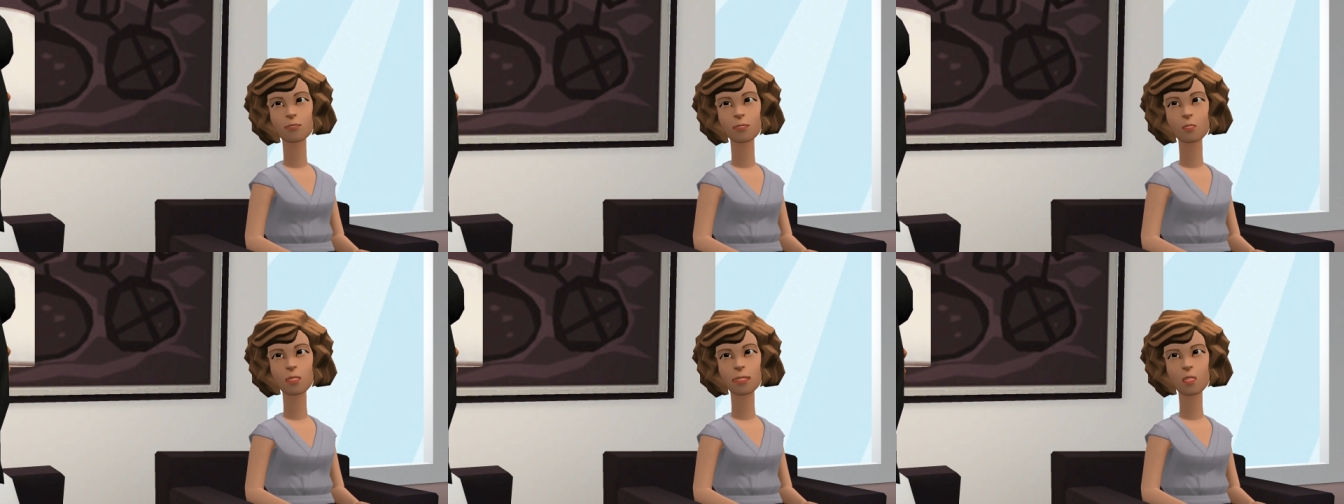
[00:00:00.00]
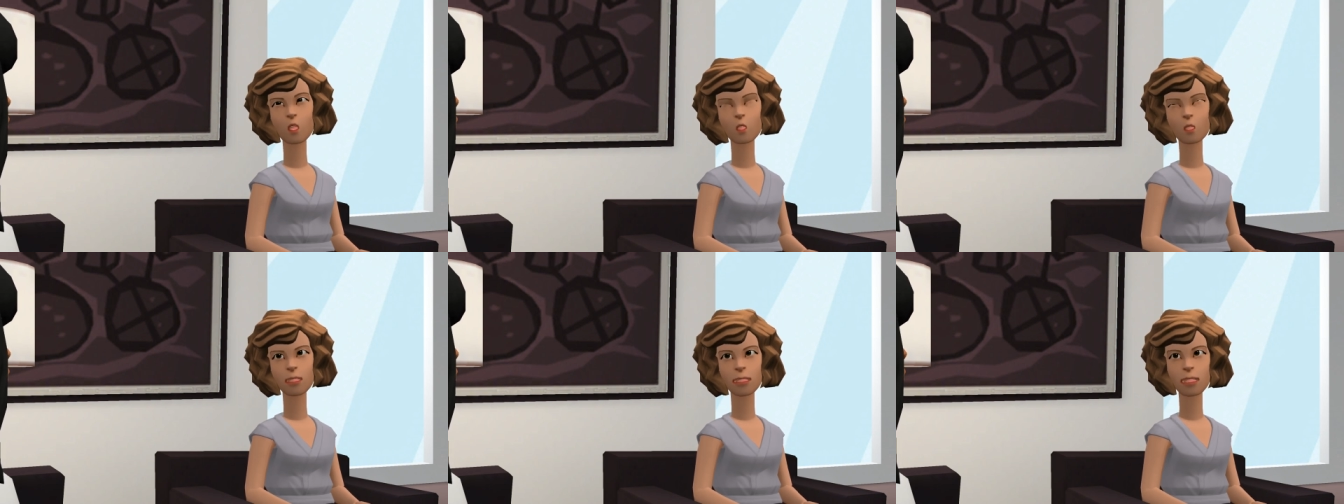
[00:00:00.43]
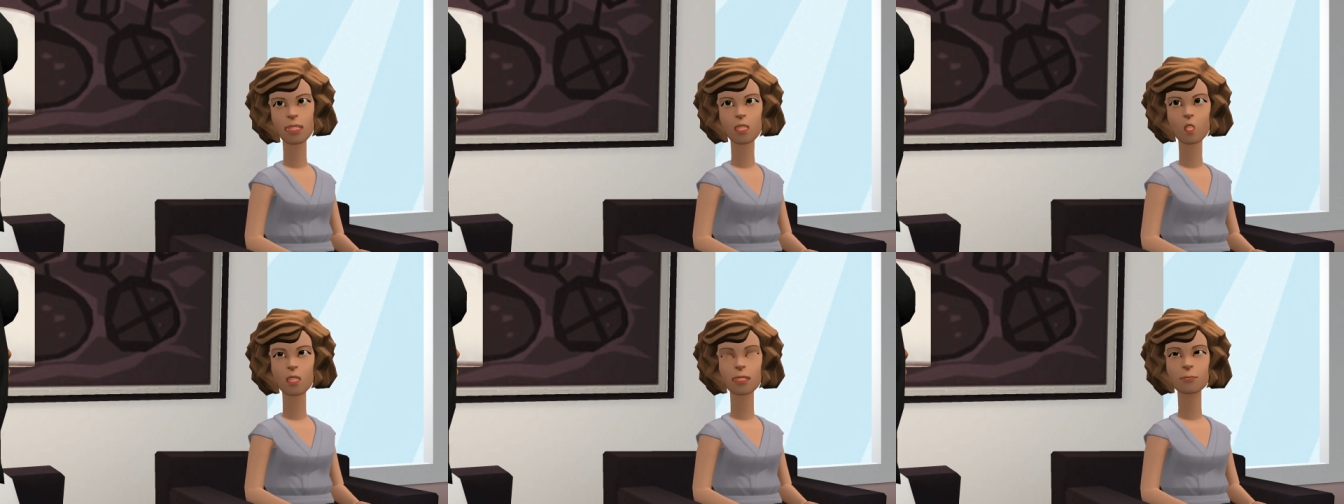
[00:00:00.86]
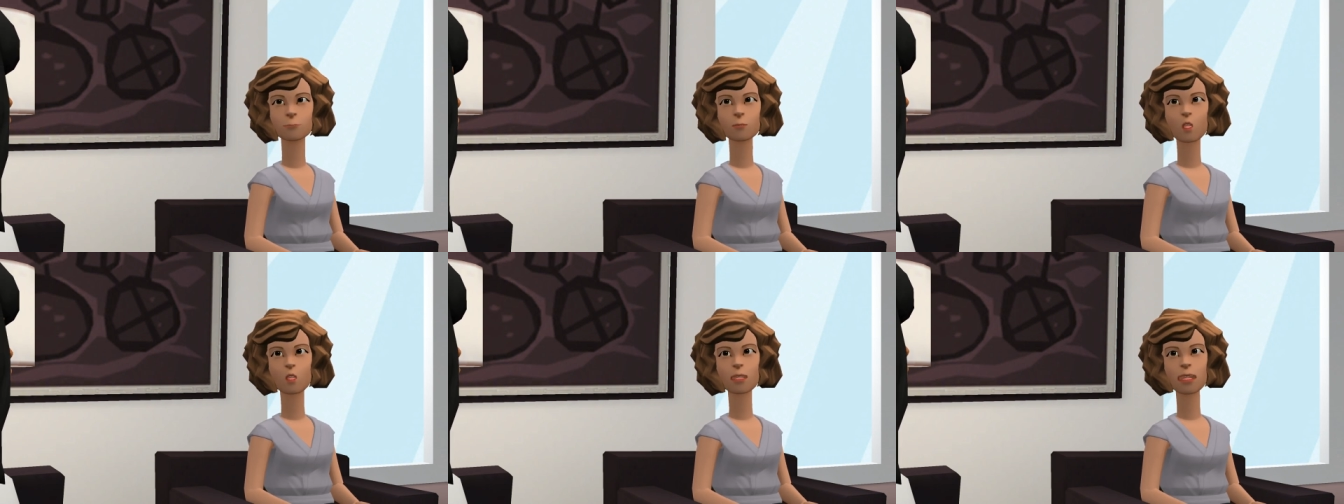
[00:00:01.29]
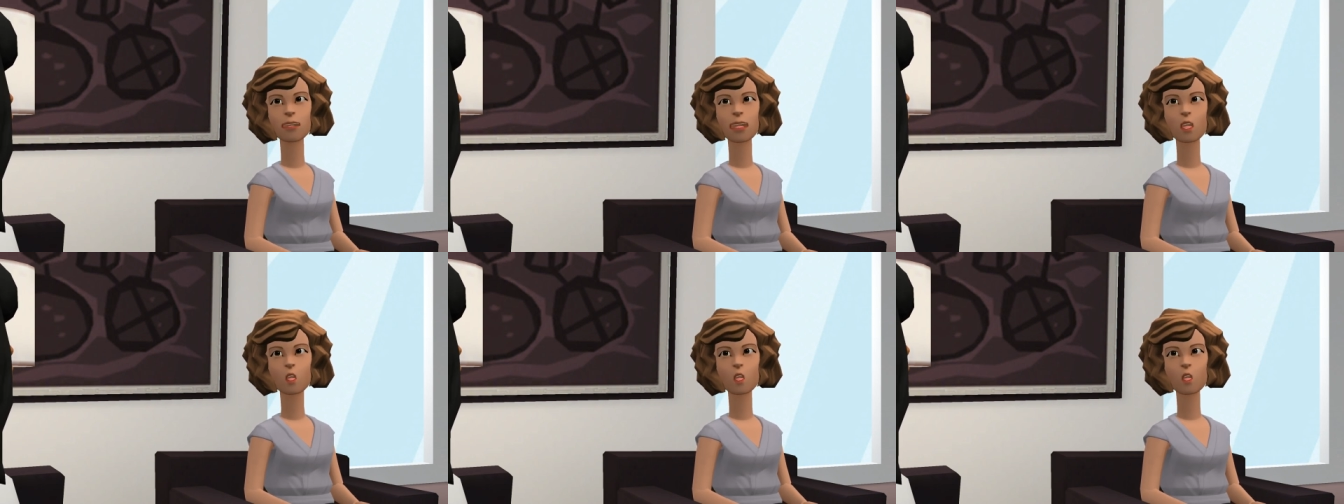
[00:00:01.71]
focus on gratitude and
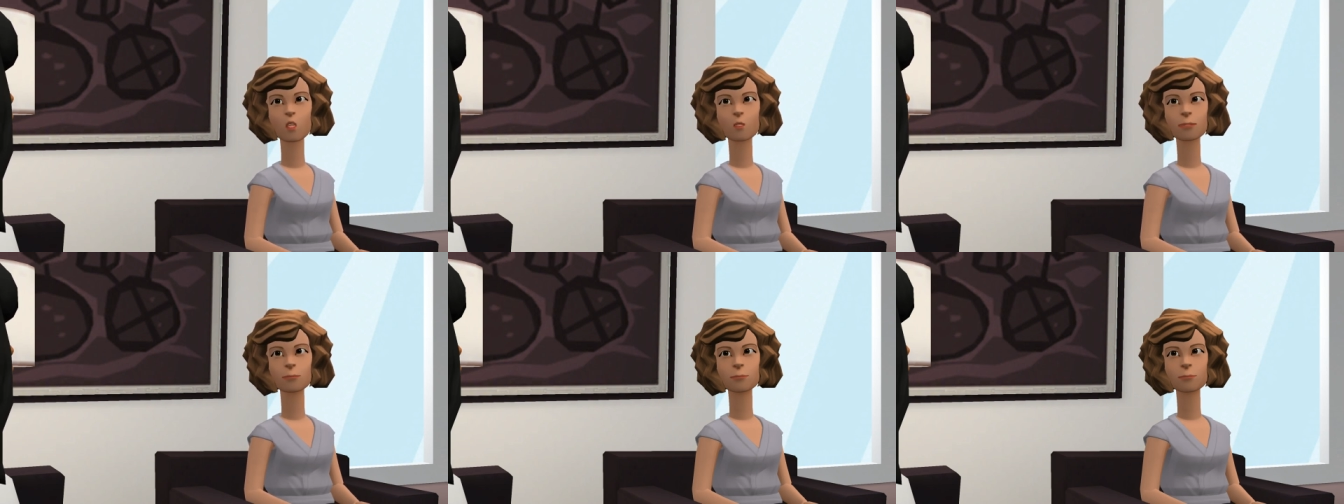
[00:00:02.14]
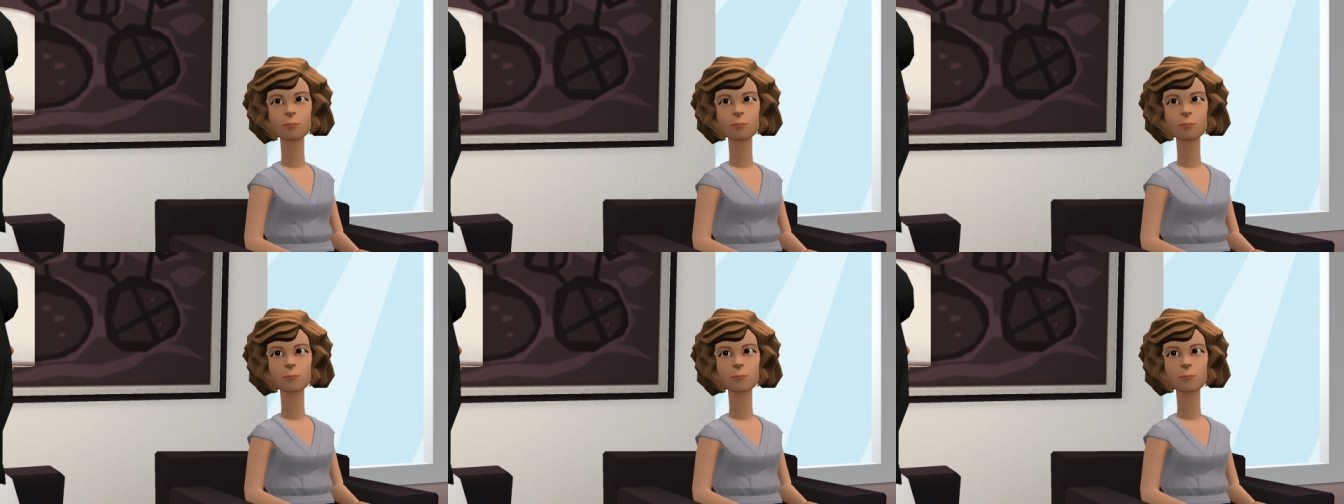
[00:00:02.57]
positive thoughts.